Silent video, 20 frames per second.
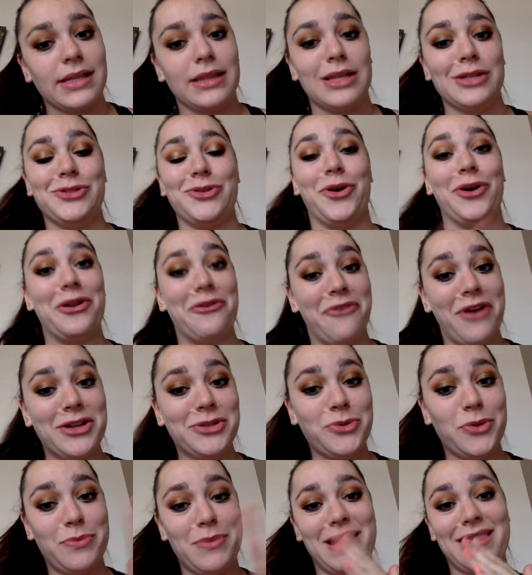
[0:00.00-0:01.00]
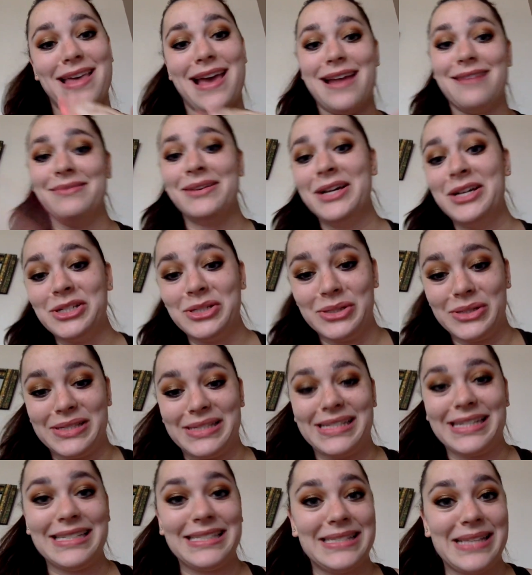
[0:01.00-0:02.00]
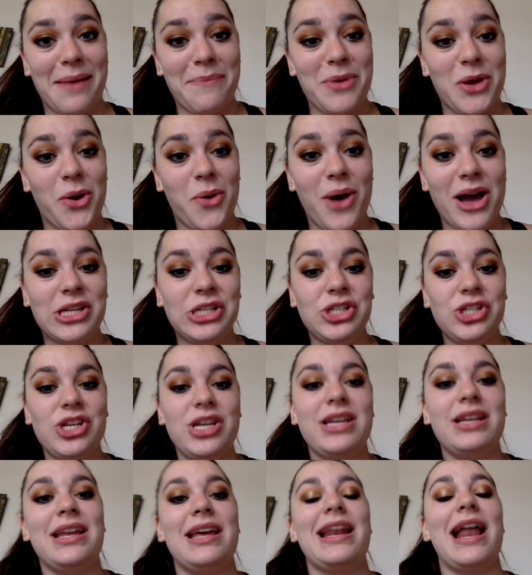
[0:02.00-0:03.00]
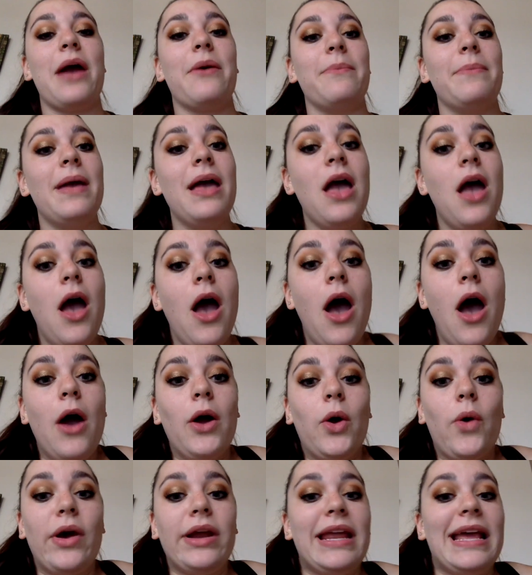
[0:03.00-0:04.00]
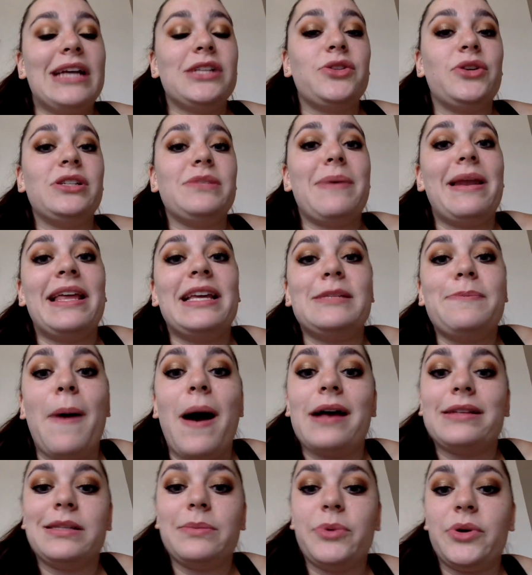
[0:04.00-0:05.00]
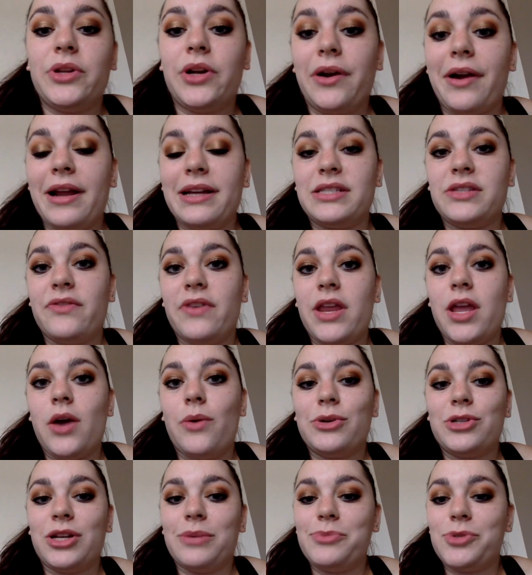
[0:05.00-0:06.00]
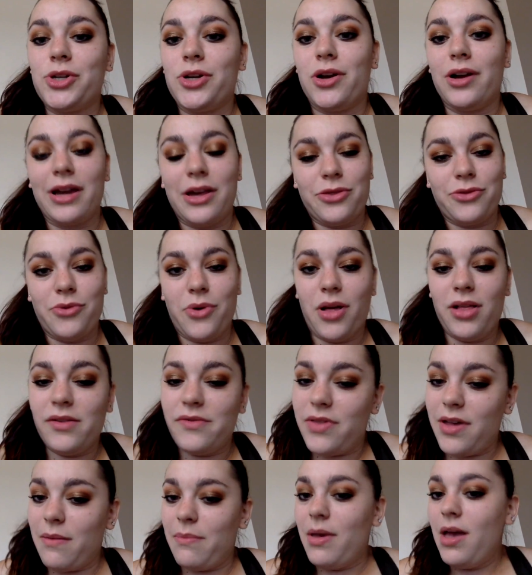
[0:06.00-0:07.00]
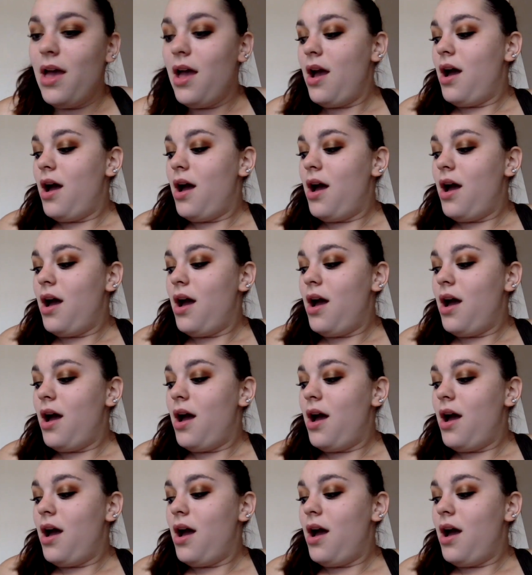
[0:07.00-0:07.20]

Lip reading: Unless you're already friends with me, then just send me a question, and I'm going to answer as many as possible in our next video, which I'm sure I'll get through all of them.